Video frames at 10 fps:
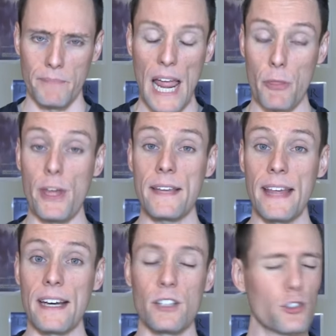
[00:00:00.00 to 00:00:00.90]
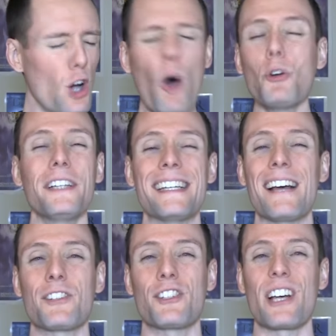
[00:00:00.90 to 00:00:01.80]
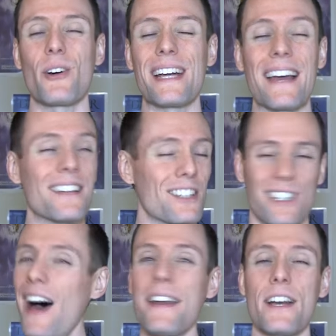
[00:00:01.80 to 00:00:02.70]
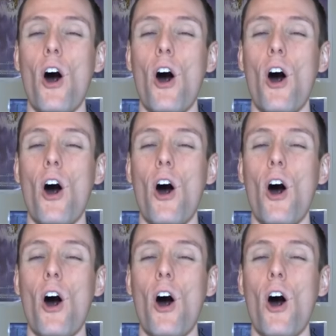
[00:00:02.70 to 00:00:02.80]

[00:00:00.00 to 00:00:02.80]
A thing that is totally necessary and does not at